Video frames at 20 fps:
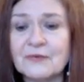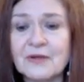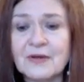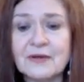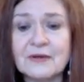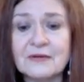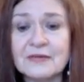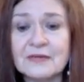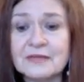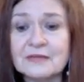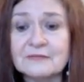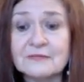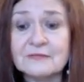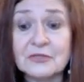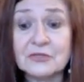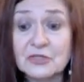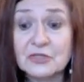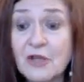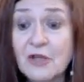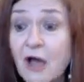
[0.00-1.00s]
a
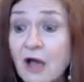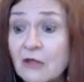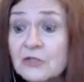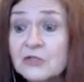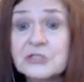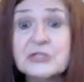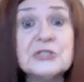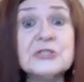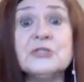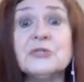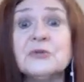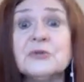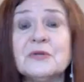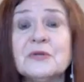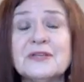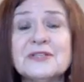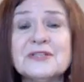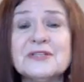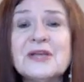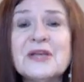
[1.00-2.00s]
college
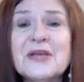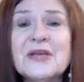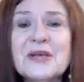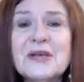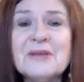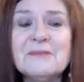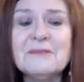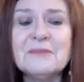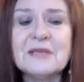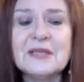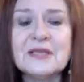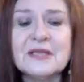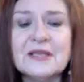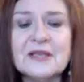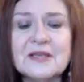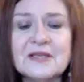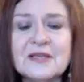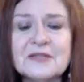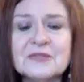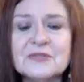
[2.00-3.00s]
student,
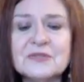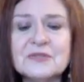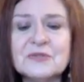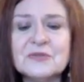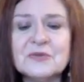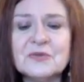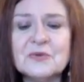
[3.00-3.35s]
because